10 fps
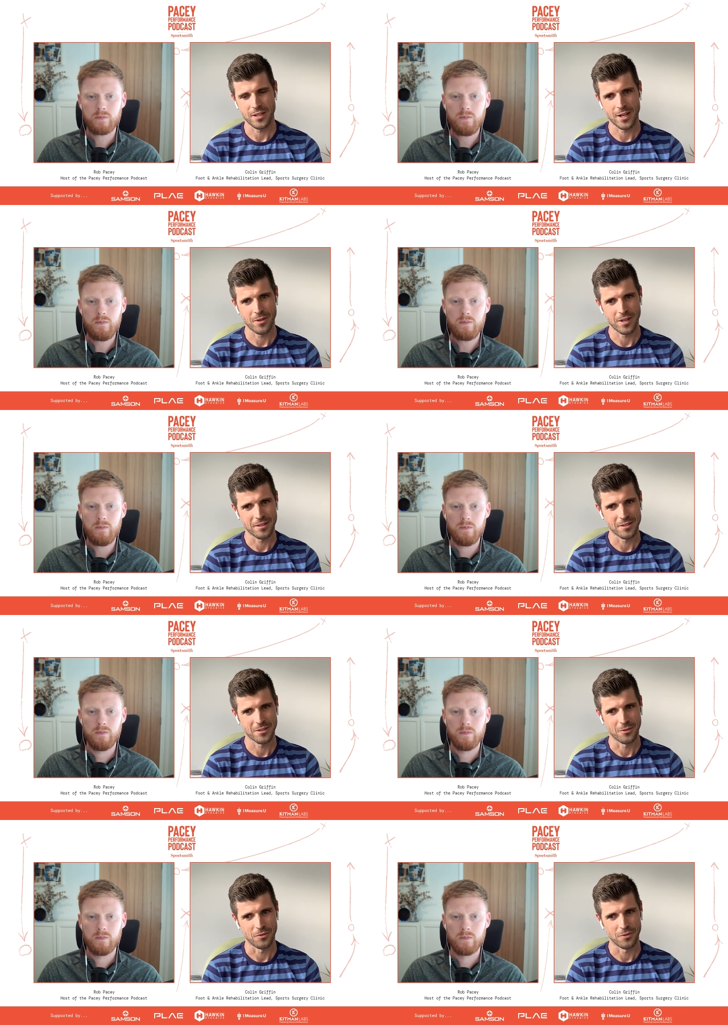Speaker 1: in the area, and
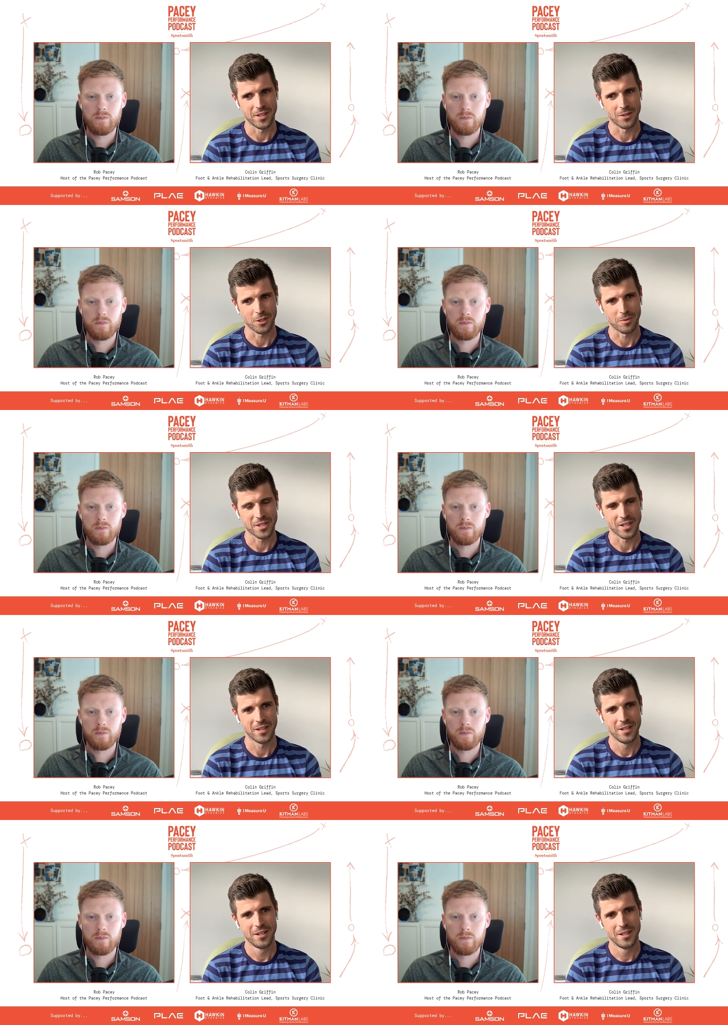hopefully now coming to
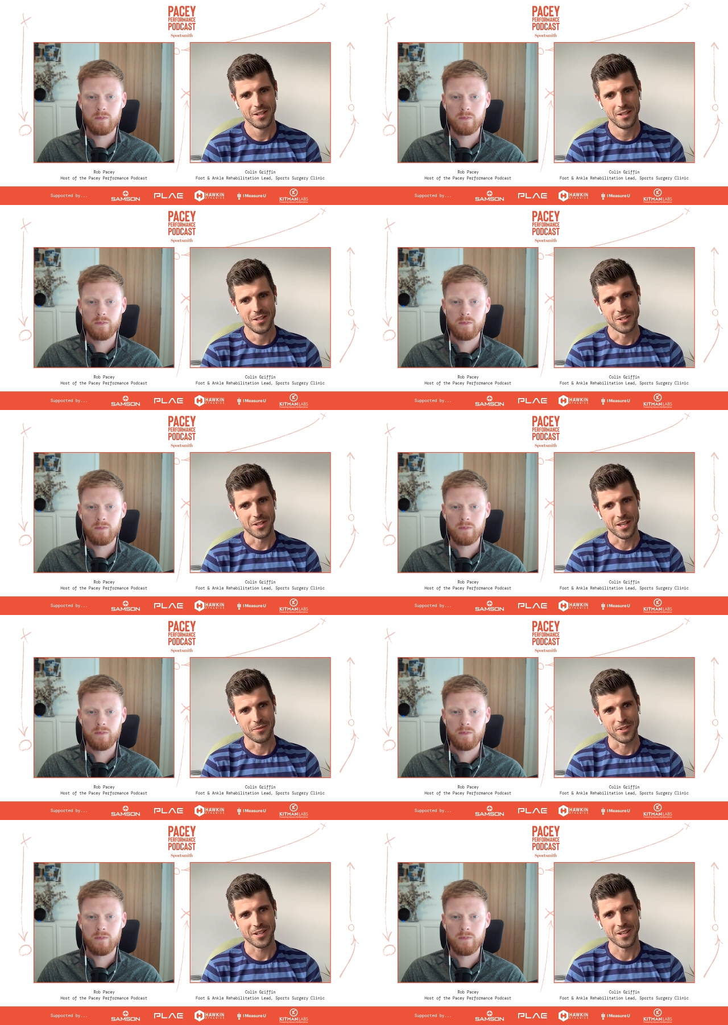to the end
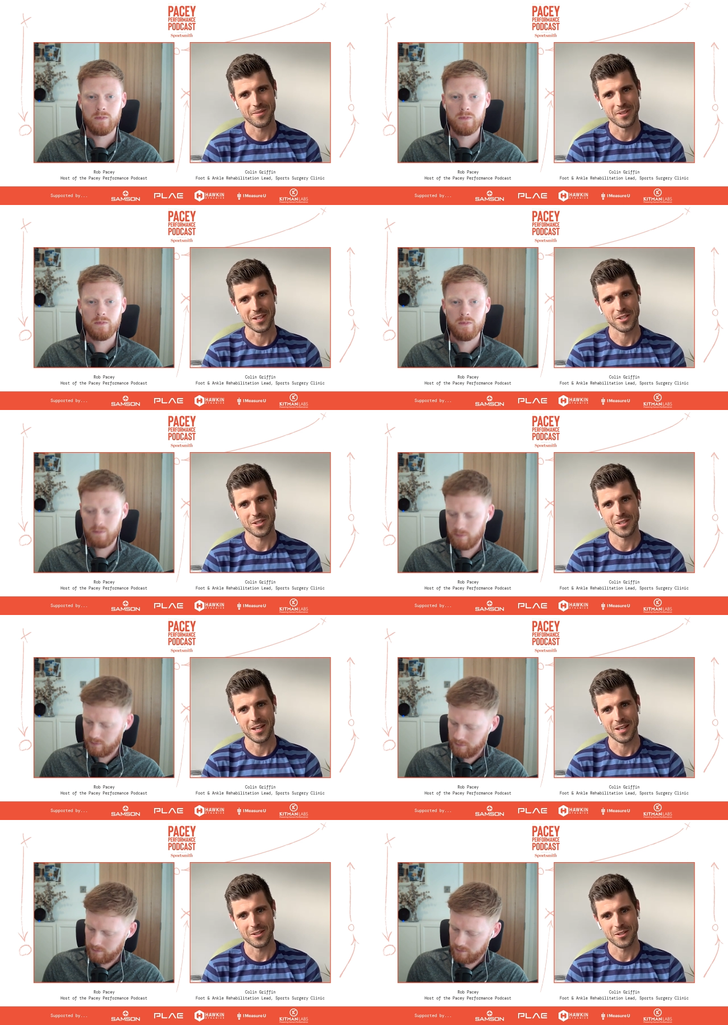of it in the next
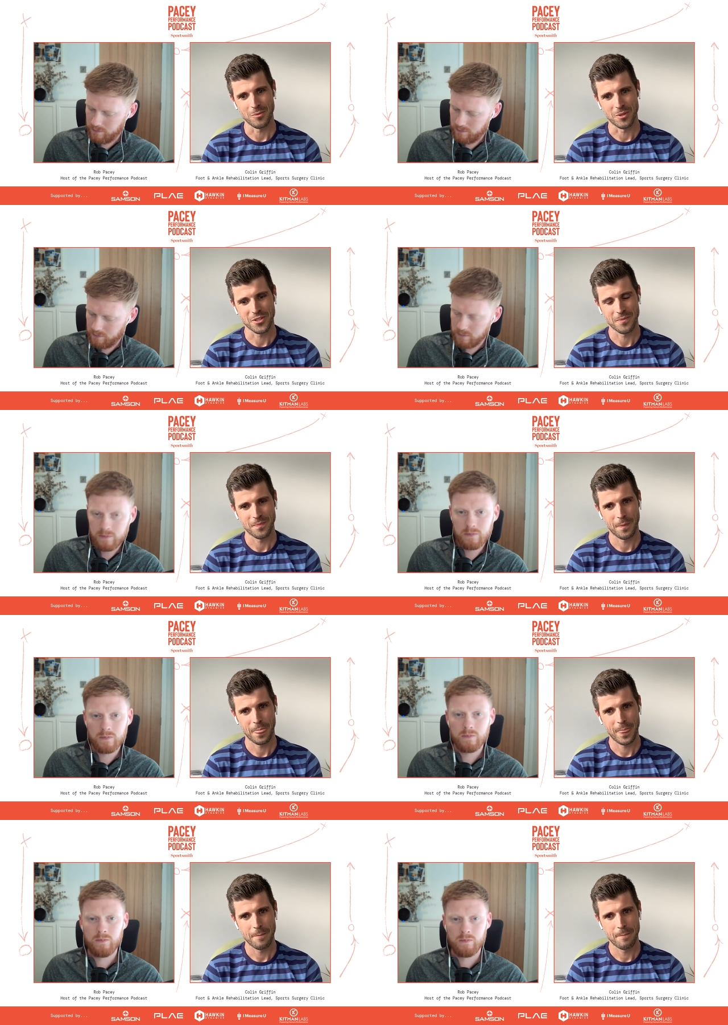uh, two months.
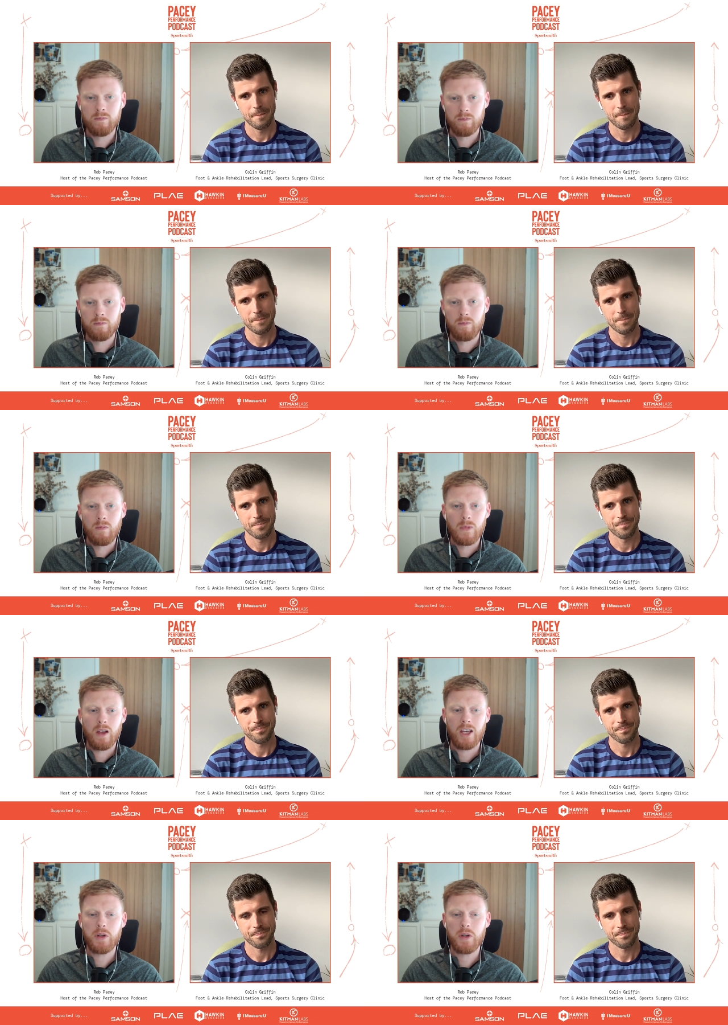
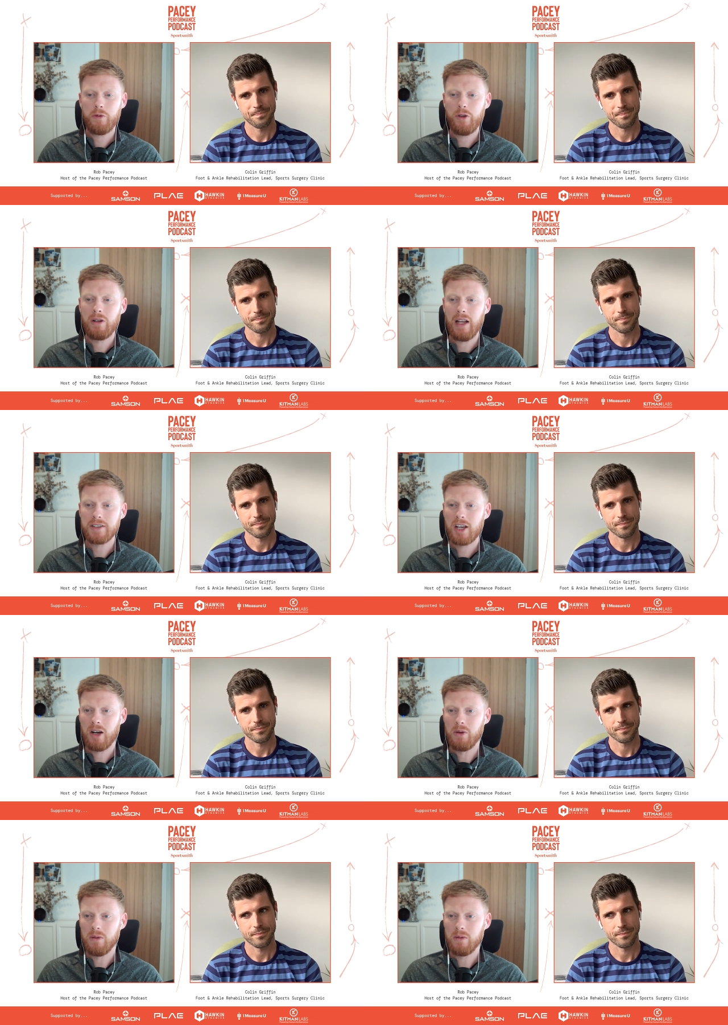
Speaker 2: I spoke to Phil
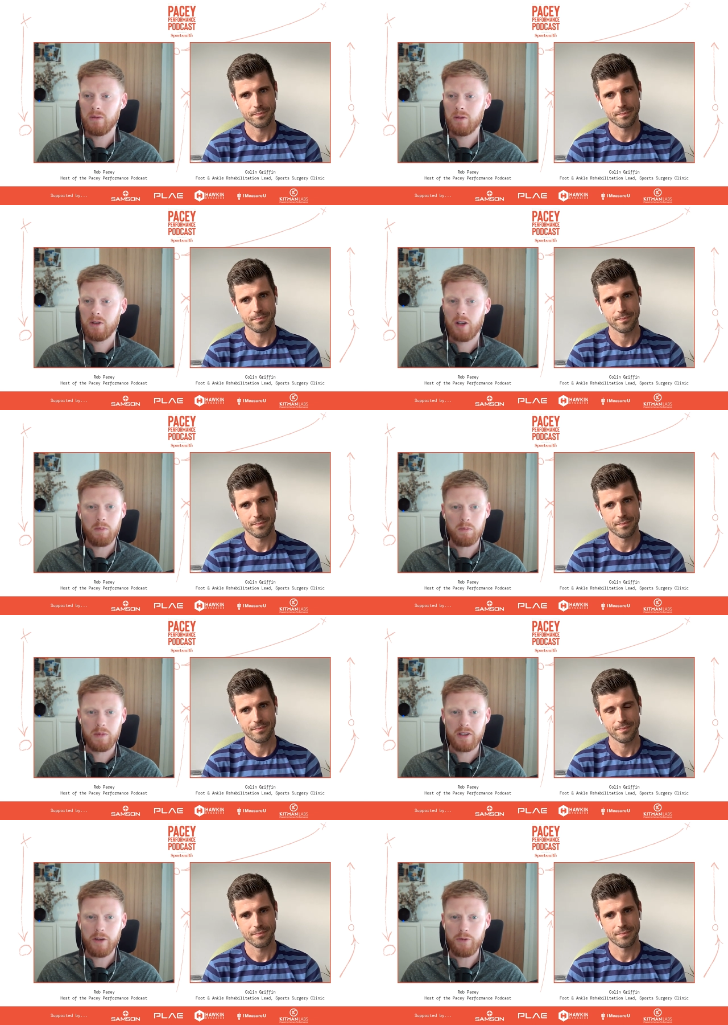Glasgow. Um,
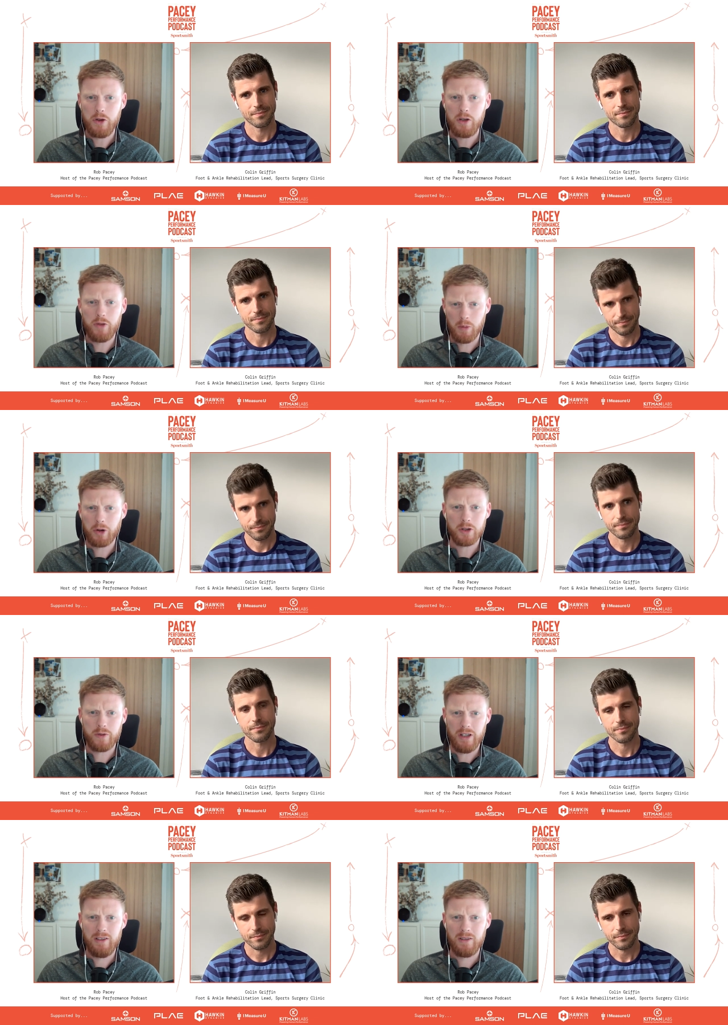have you you've come across
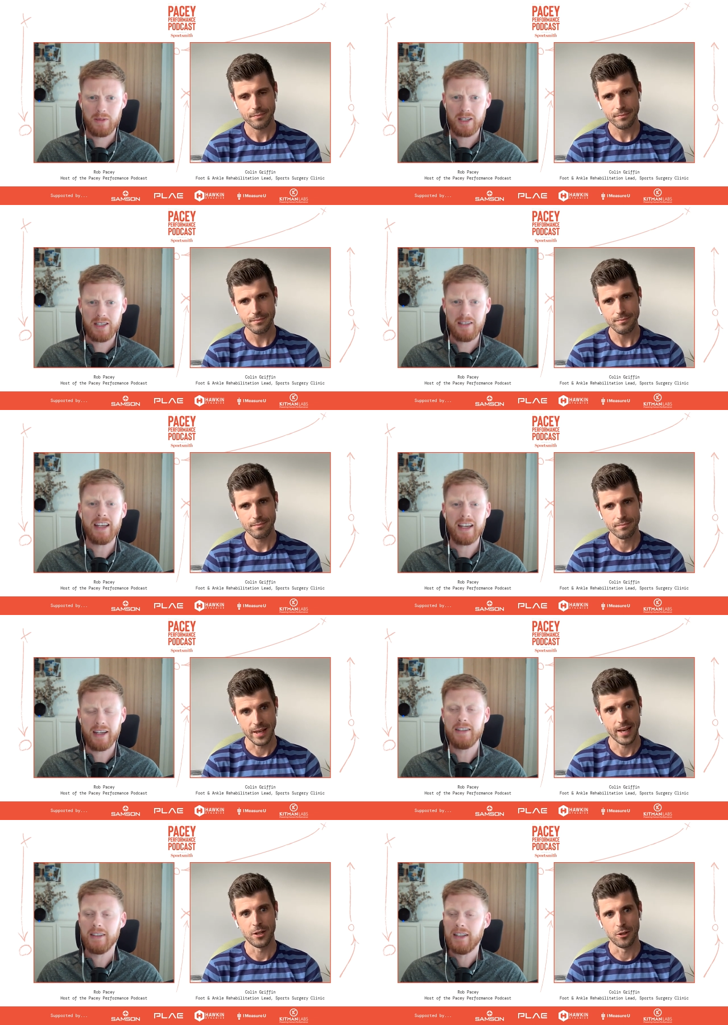Phil? I'm guessing. Yeah.
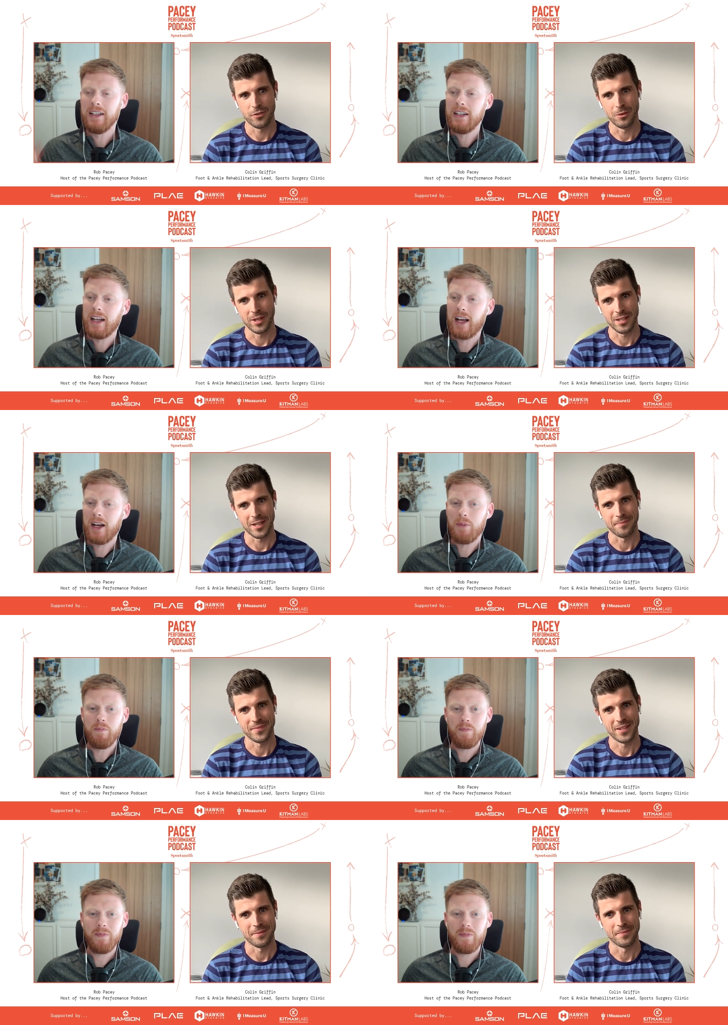Yeah, yeah I know Phil well. Um,
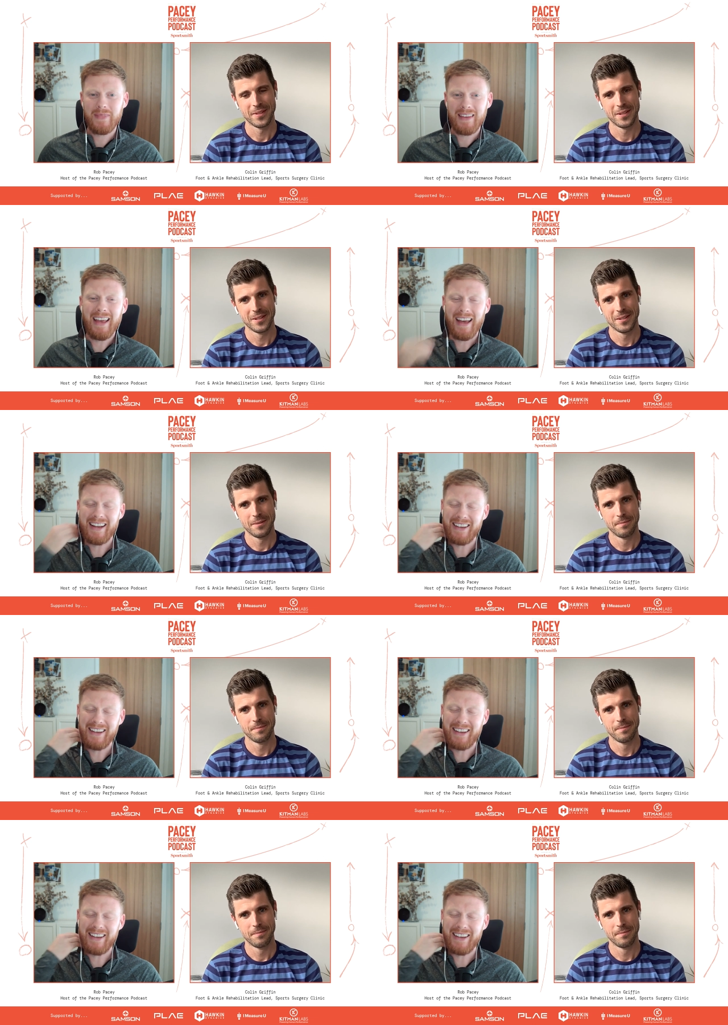yeah. yeah. Yeah,